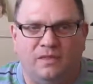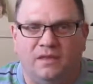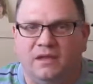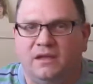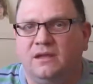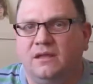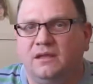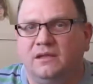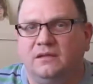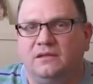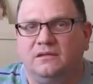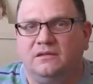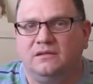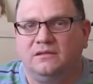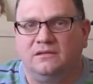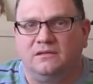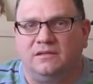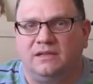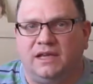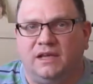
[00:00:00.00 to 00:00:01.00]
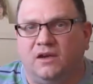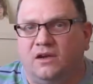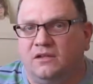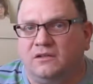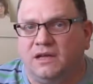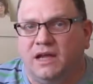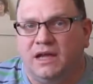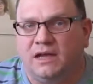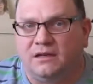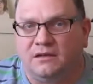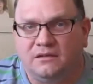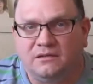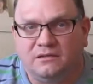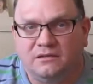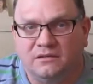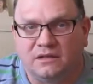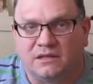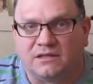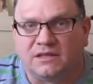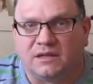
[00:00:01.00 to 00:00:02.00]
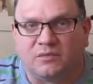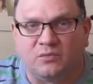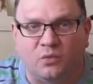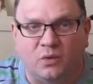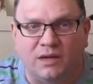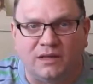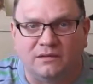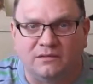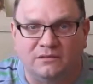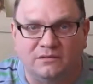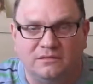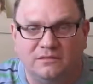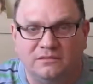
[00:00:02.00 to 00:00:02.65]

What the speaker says: they all died, except one,